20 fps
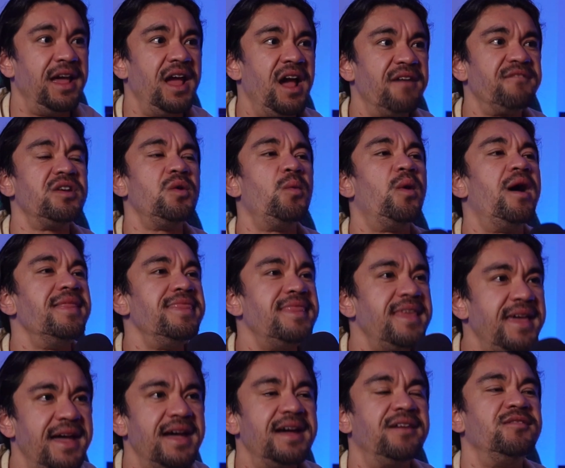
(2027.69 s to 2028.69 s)
Everyone
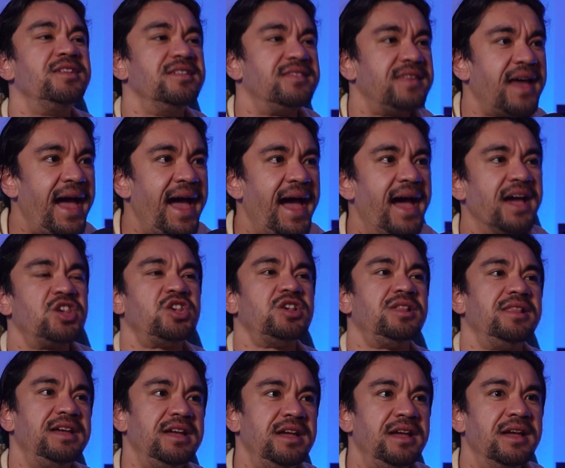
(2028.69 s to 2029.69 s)
there
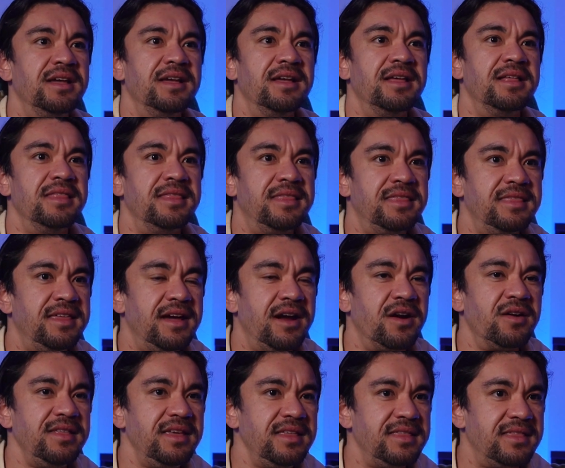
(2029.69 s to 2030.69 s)

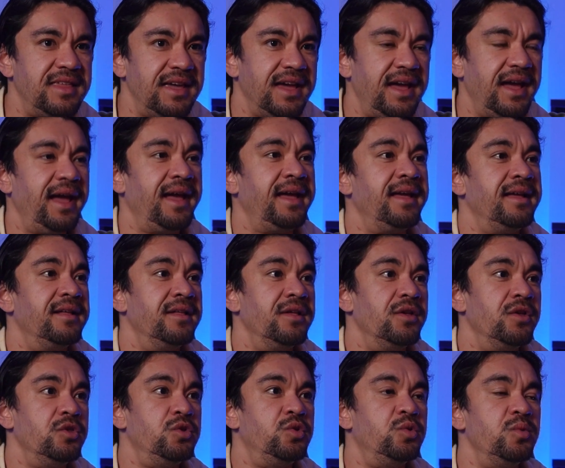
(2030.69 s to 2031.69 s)
they're only there
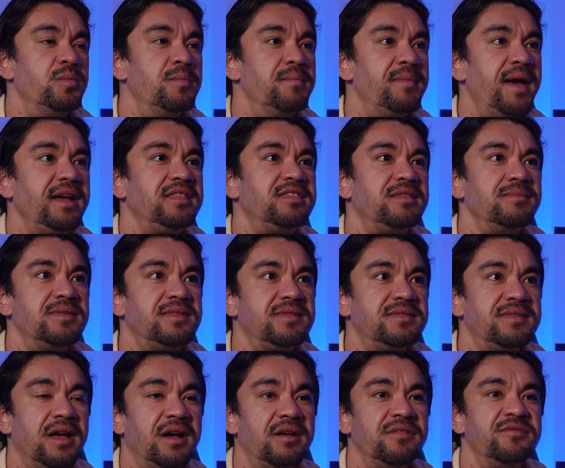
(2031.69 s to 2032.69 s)
to make
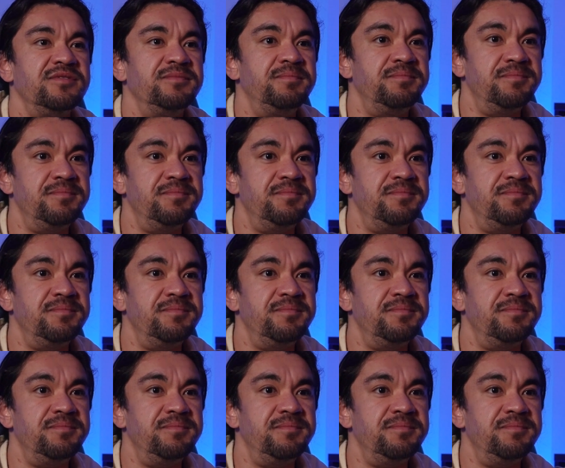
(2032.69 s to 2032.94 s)
themselves